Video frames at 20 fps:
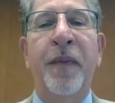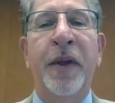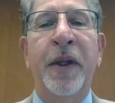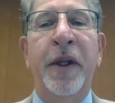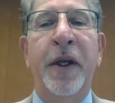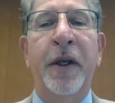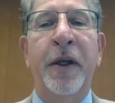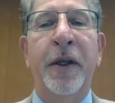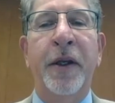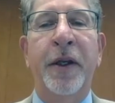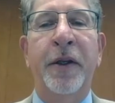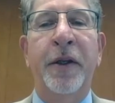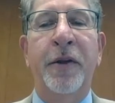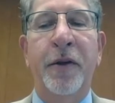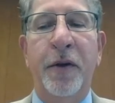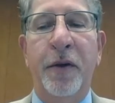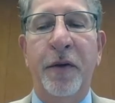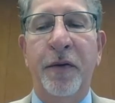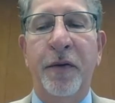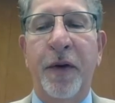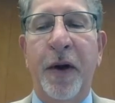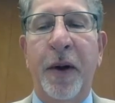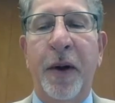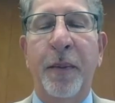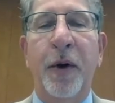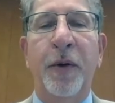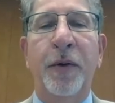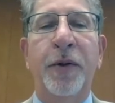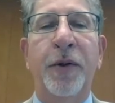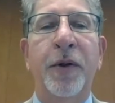can lead to
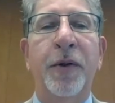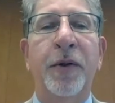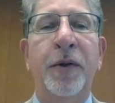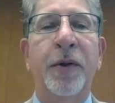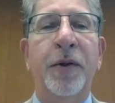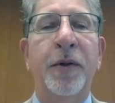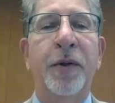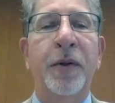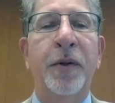fibrosis.